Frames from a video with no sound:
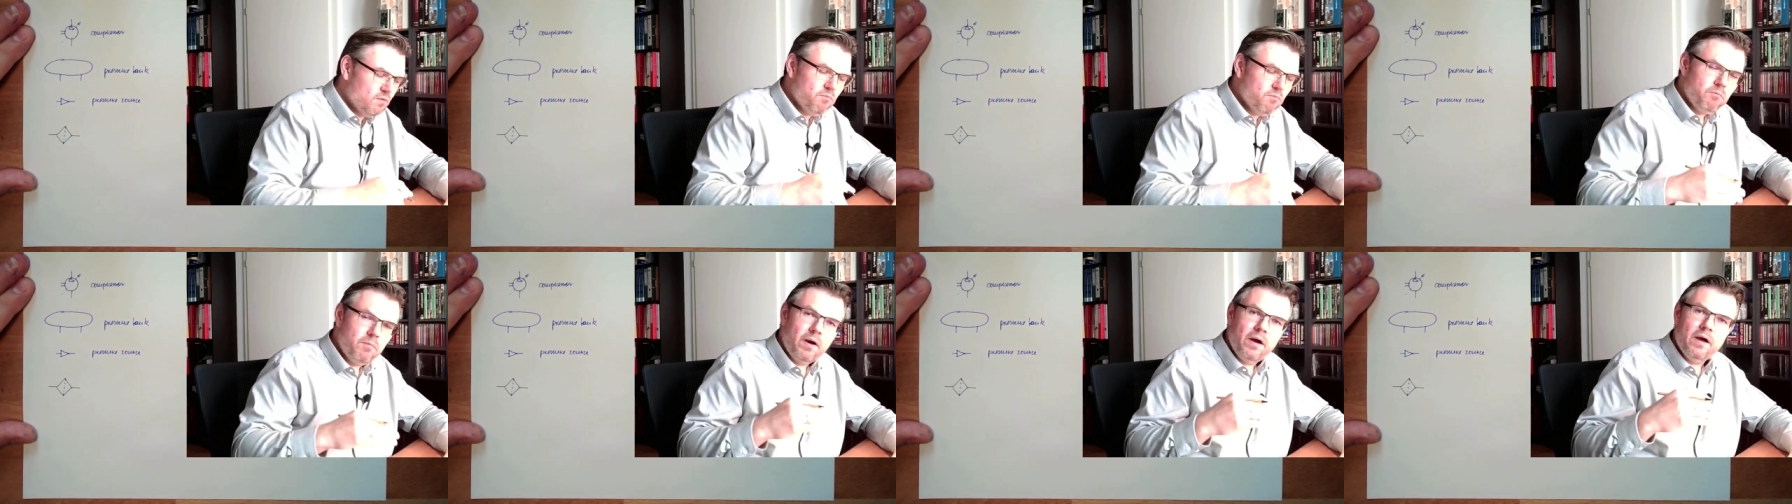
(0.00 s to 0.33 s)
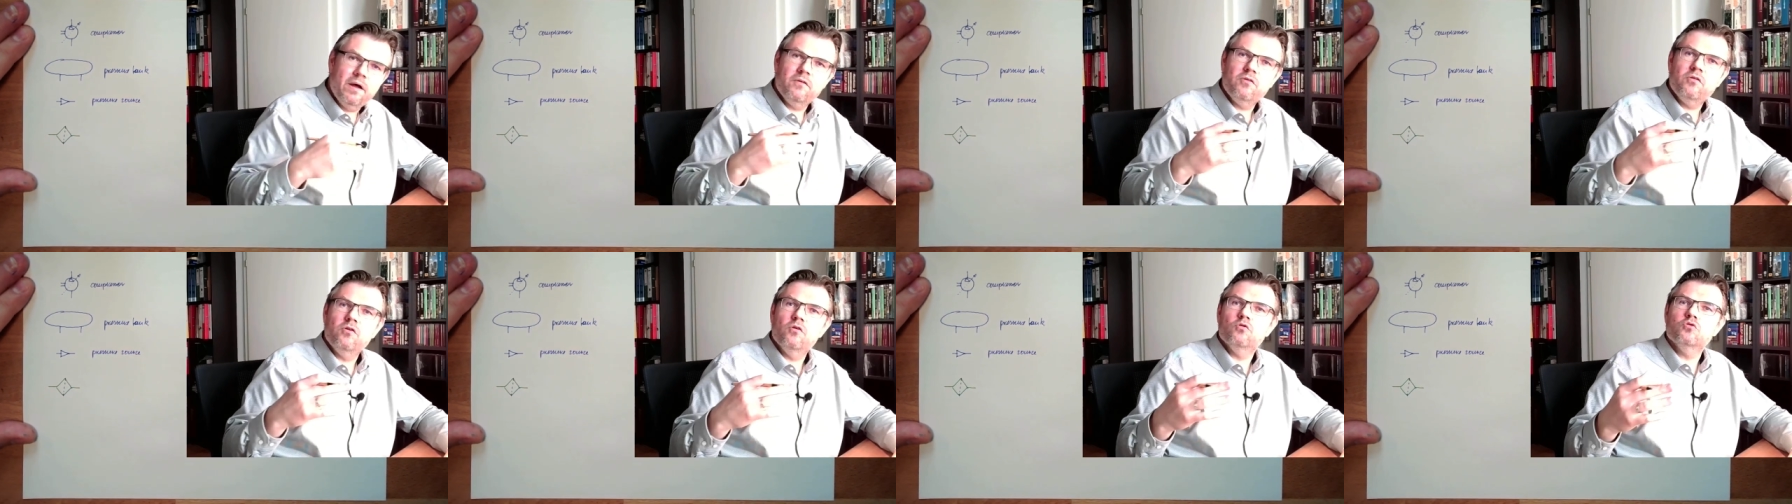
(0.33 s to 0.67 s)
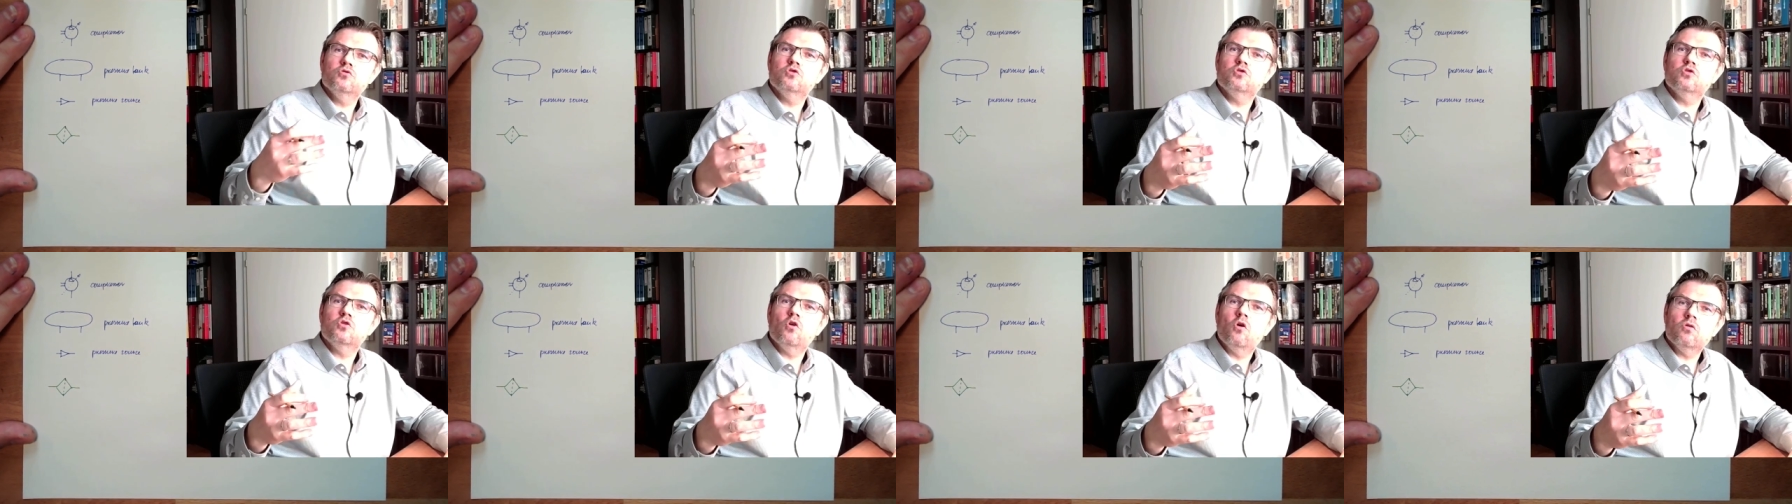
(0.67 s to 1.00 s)
by
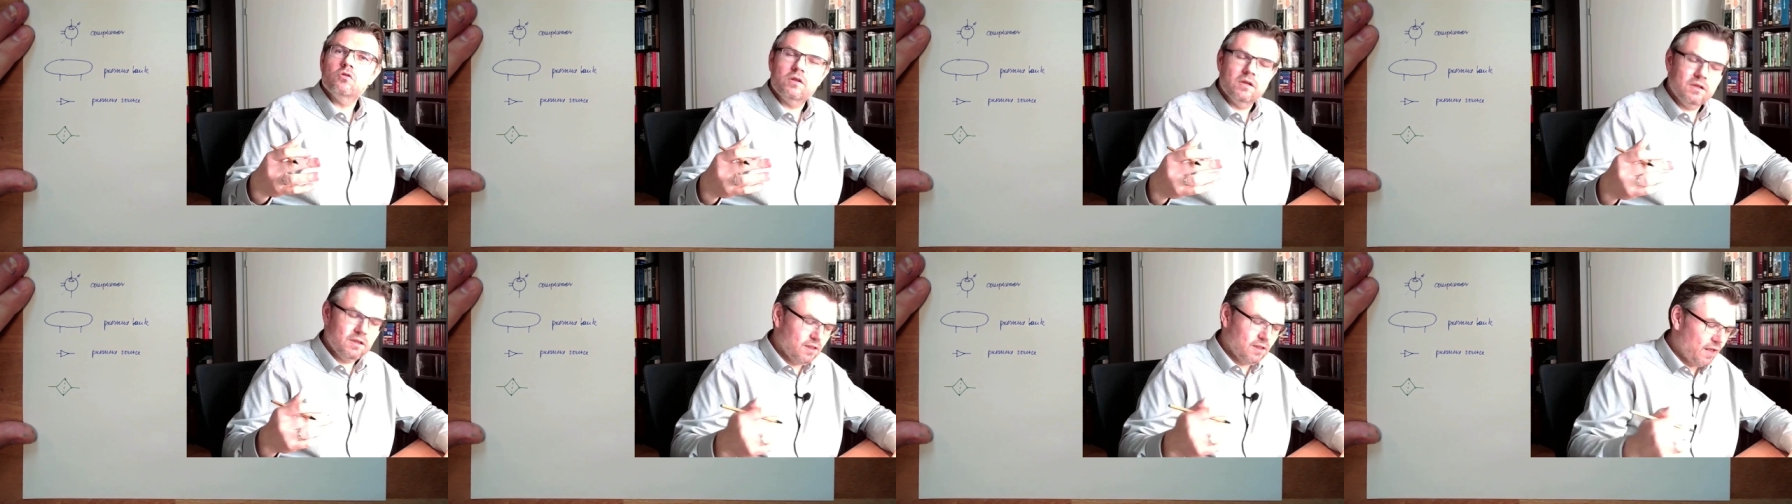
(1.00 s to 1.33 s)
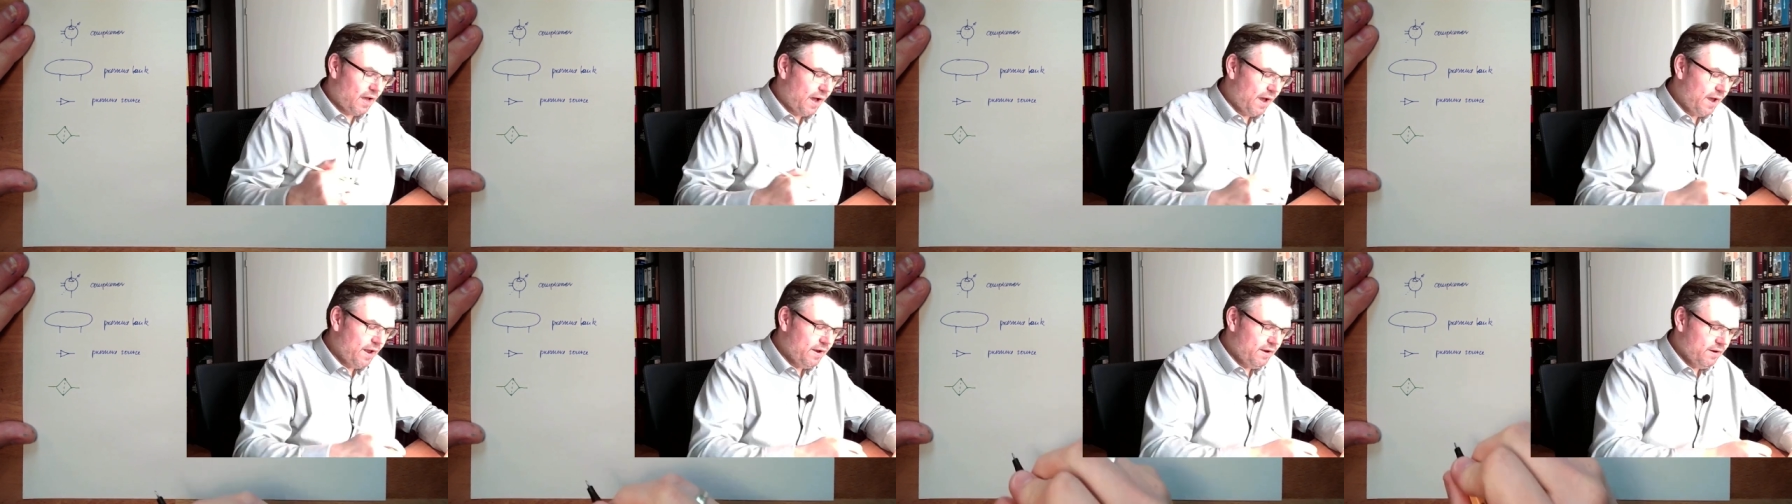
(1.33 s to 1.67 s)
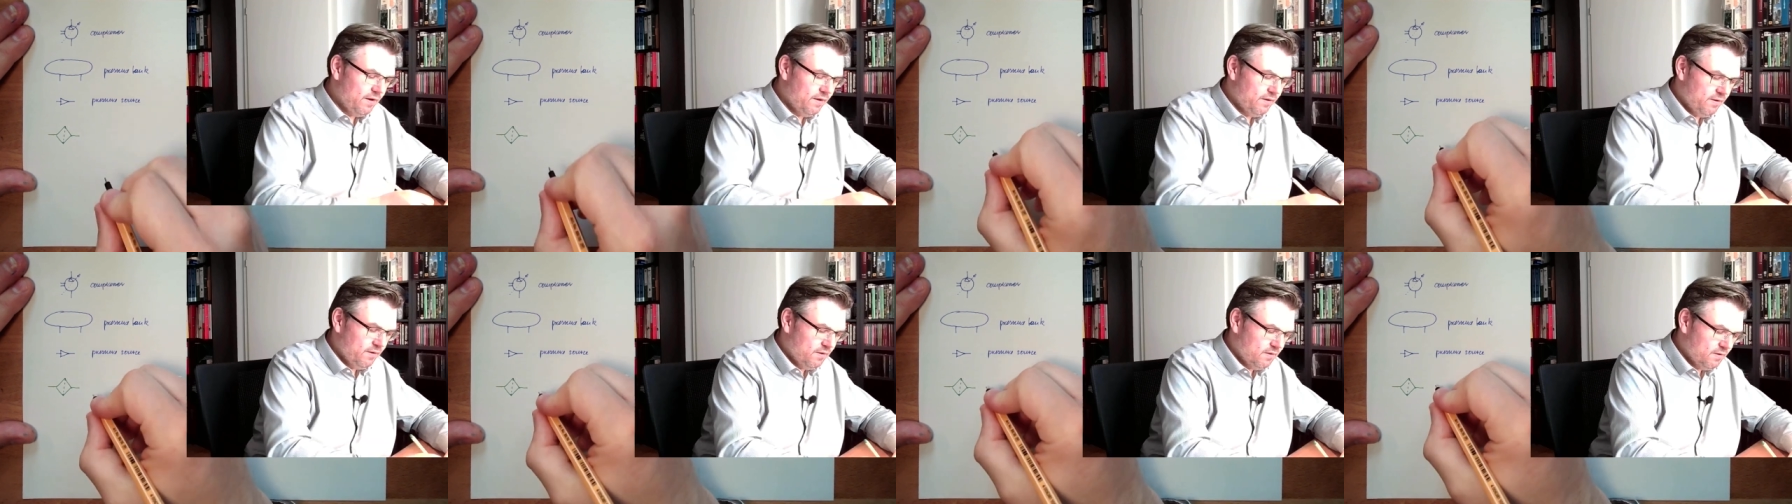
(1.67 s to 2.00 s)
those dotted line.
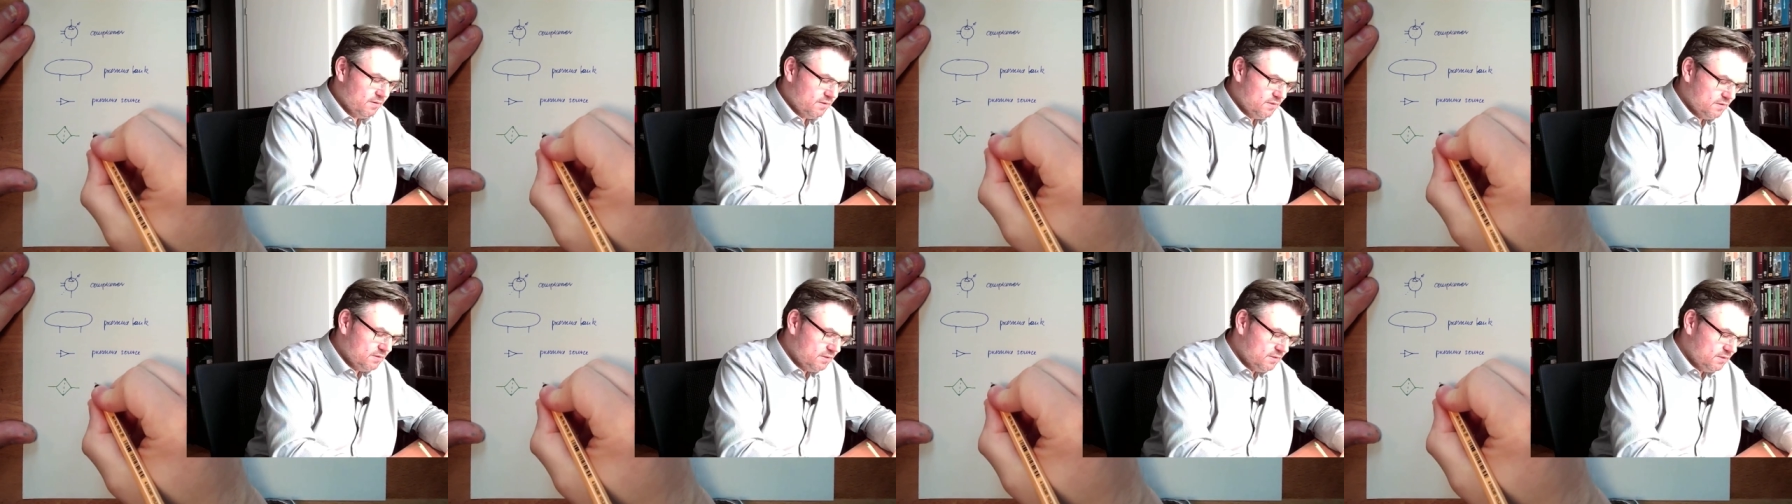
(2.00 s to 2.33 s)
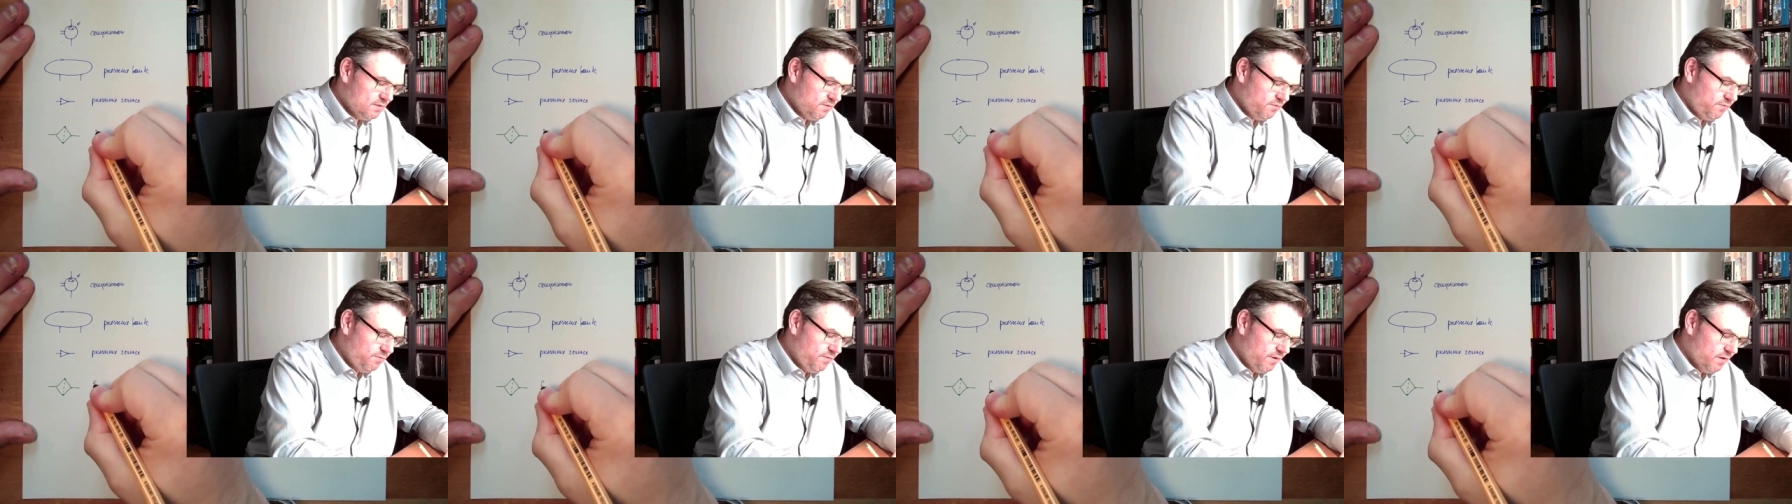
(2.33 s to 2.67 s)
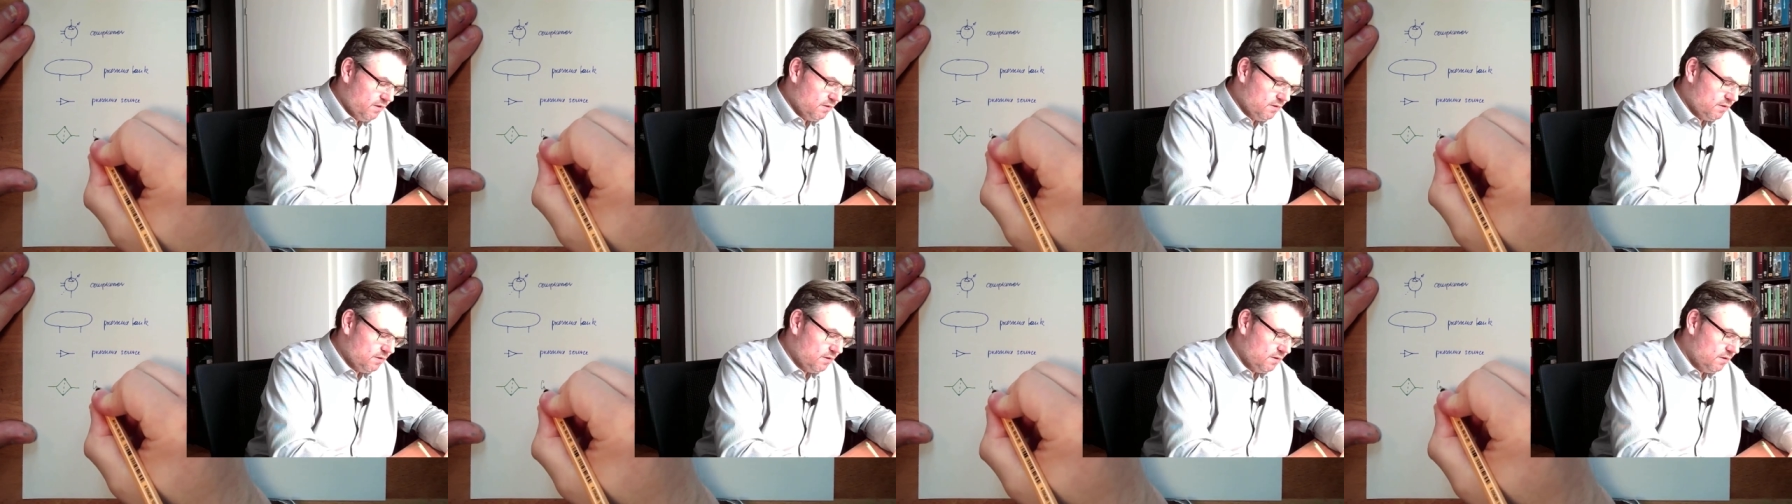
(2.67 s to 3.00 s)
Yeah, this is a
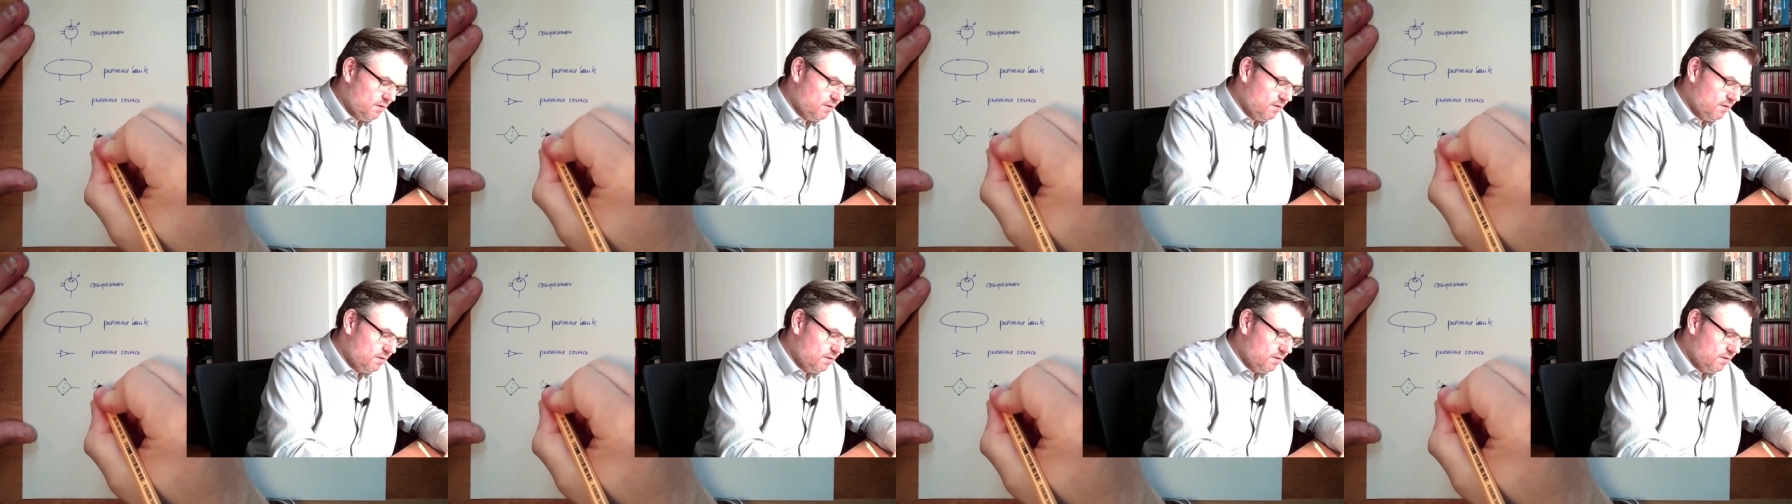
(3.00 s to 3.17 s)
filter.